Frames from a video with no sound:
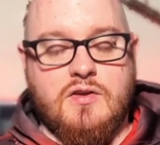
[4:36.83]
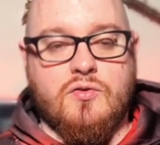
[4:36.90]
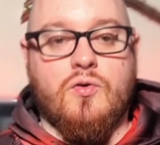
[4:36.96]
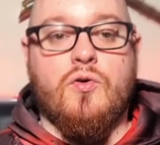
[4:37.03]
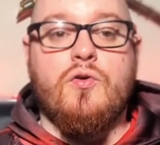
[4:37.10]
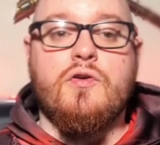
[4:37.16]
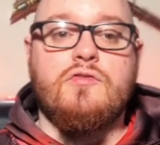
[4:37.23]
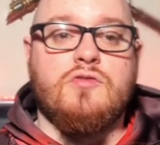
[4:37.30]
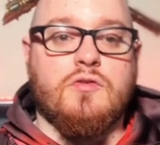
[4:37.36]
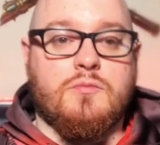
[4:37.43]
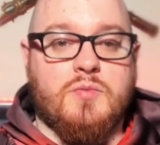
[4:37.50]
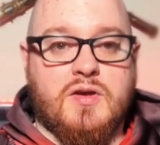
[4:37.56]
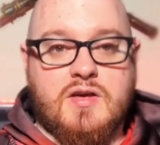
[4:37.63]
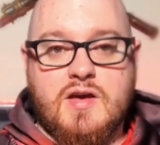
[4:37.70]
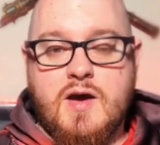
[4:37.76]
In order to
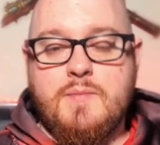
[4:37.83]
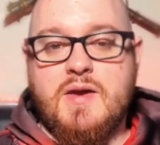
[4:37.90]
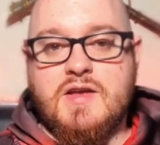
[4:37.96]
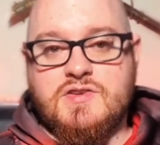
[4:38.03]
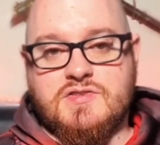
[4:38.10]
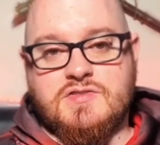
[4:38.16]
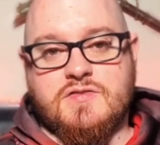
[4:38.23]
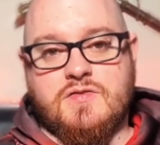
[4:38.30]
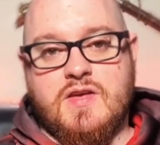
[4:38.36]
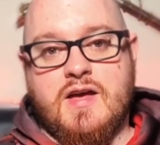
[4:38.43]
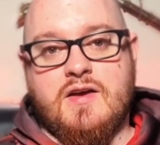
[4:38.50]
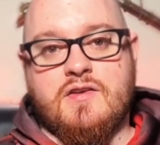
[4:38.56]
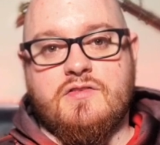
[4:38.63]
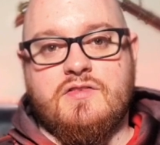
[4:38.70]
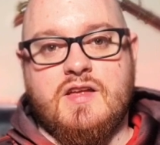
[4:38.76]
become Agents of
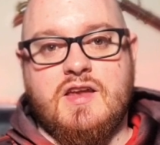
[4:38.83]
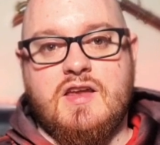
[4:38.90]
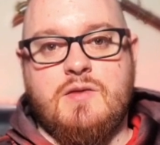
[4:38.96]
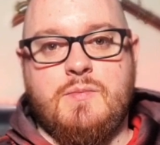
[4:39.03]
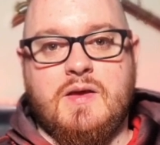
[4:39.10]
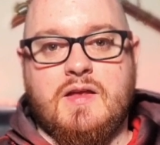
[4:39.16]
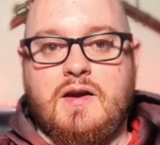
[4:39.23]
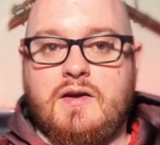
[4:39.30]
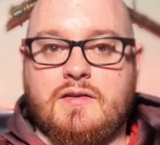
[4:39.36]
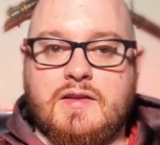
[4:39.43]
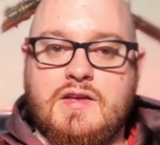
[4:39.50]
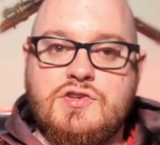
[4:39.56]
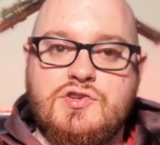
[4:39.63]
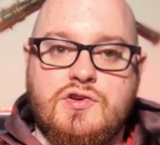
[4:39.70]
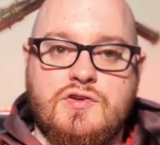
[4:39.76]
Chaos, they need to be in a
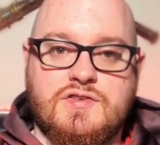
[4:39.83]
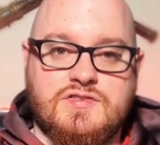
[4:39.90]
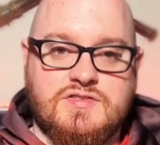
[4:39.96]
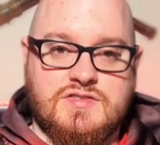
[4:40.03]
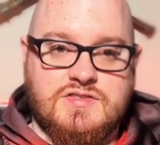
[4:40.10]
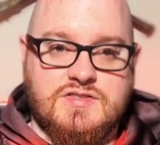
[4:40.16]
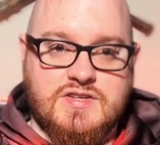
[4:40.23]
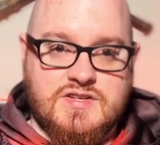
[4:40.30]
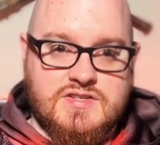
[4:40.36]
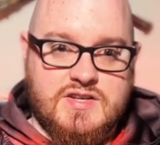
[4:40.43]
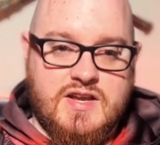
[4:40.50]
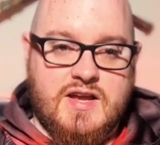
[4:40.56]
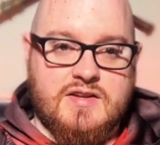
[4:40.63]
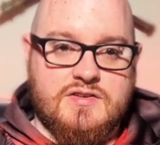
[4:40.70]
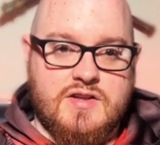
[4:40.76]
Legiones
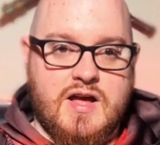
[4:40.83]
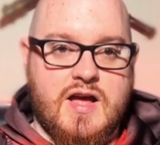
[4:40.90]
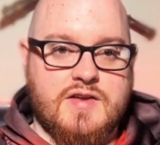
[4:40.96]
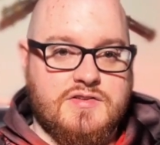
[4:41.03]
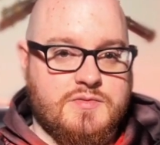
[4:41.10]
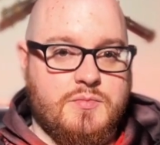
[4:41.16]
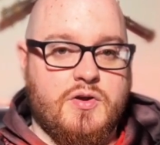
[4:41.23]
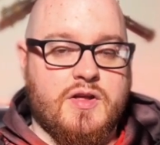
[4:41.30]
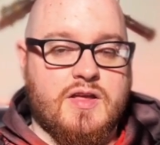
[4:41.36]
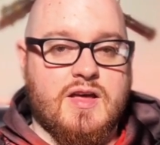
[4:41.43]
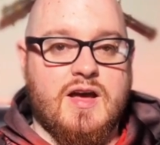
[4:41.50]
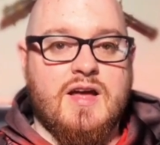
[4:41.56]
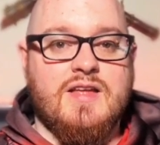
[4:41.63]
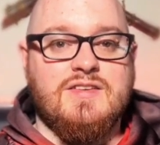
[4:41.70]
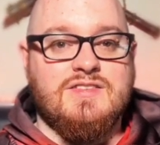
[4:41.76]

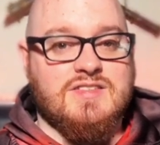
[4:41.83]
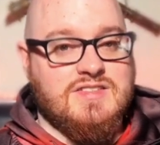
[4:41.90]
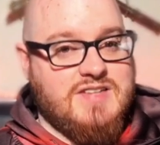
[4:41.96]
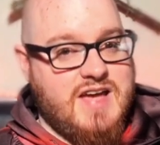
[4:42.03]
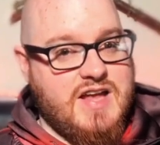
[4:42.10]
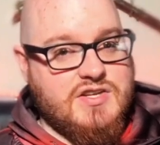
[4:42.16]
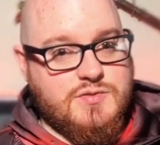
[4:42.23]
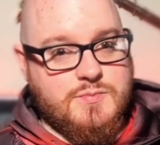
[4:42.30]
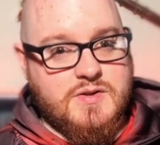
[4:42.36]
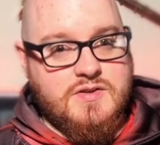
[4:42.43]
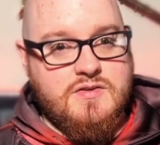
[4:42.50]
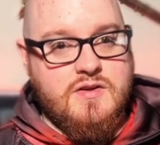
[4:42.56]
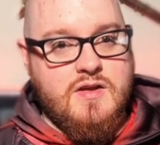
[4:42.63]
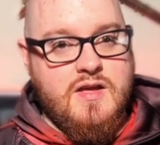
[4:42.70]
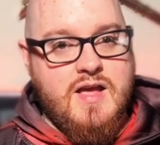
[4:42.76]
Daemonica
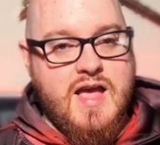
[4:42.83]
detachment,